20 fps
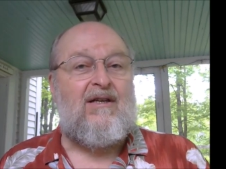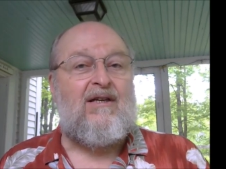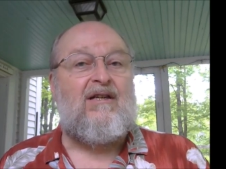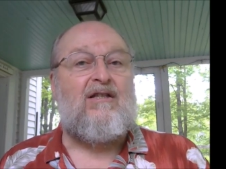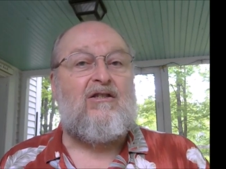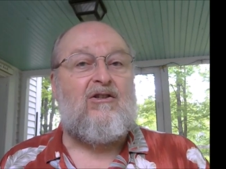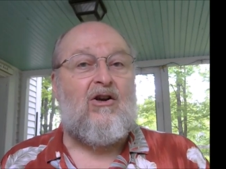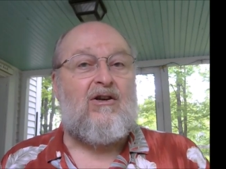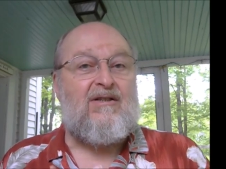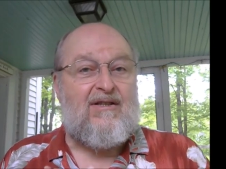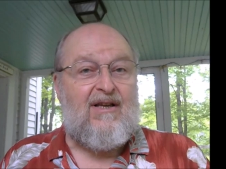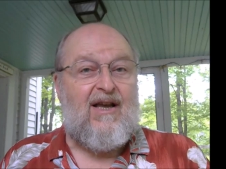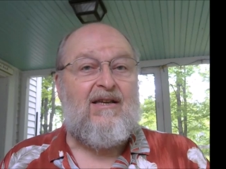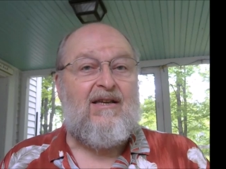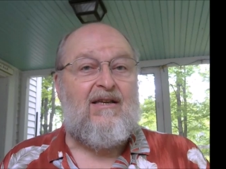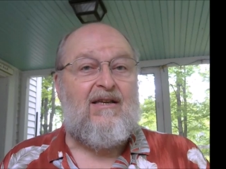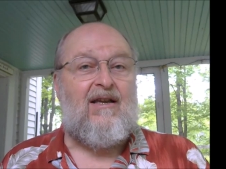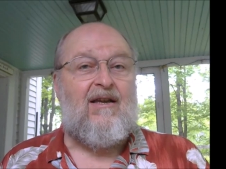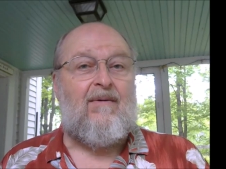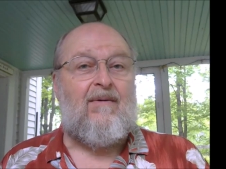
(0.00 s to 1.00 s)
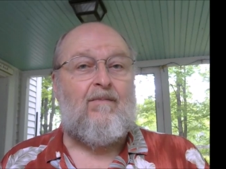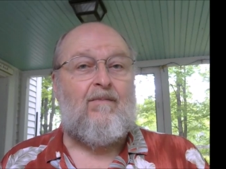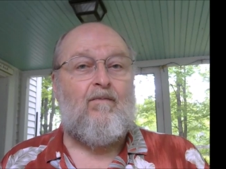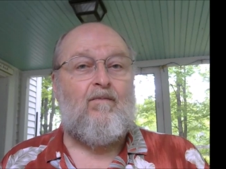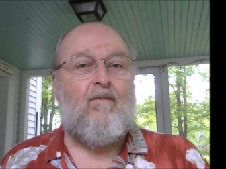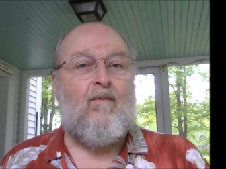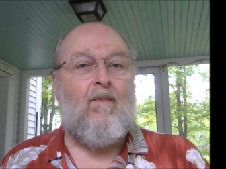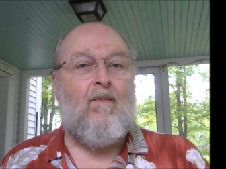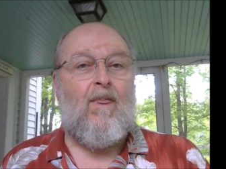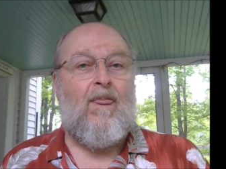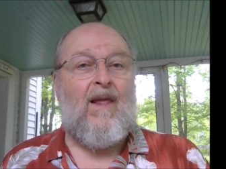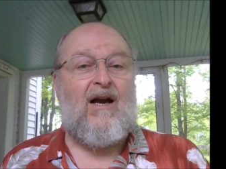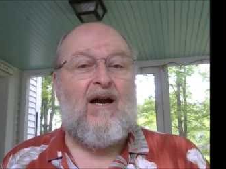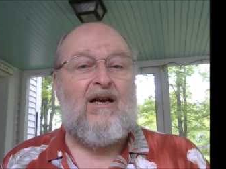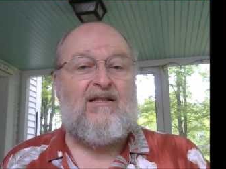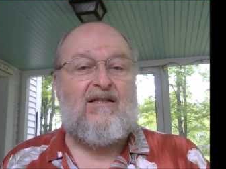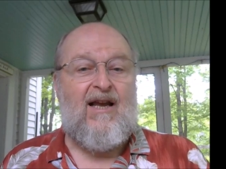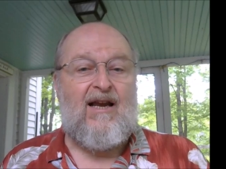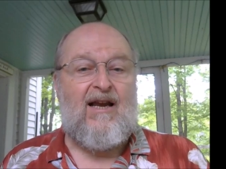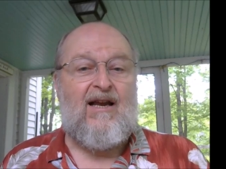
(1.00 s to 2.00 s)
It is our psyche,
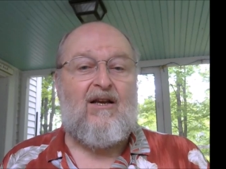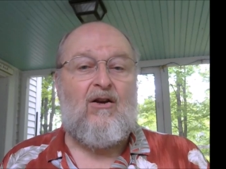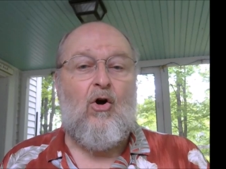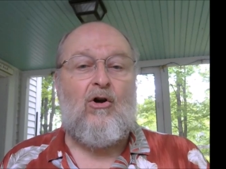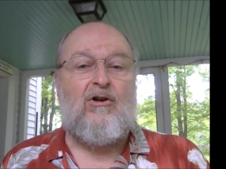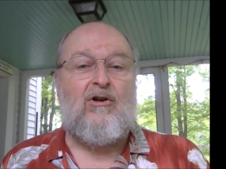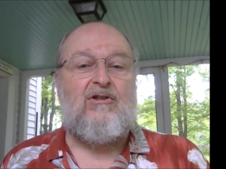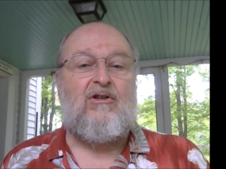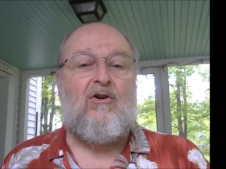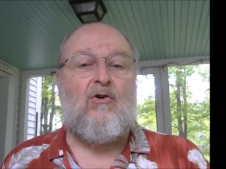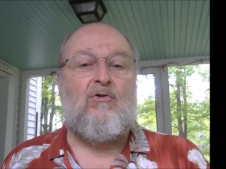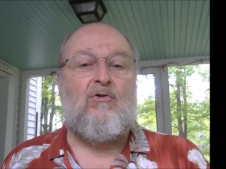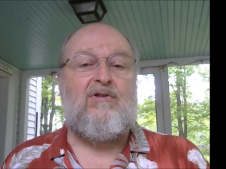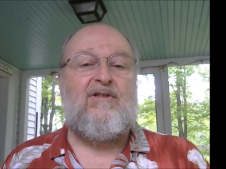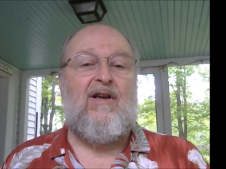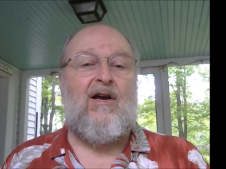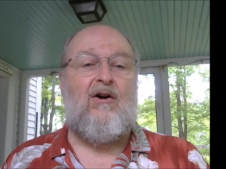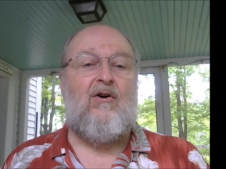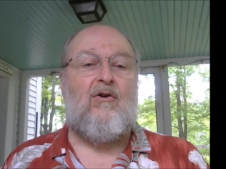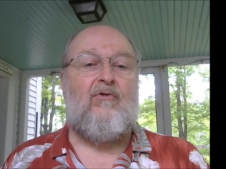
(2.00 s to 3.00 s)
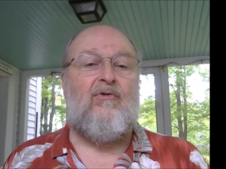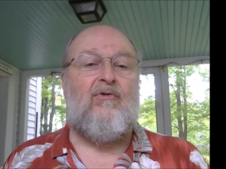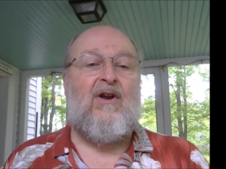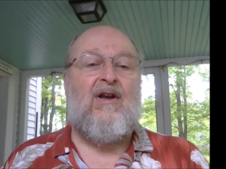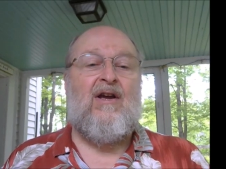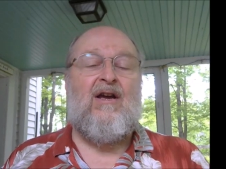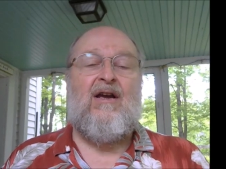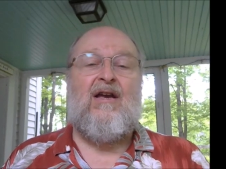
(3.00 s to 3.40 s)
our psychological self.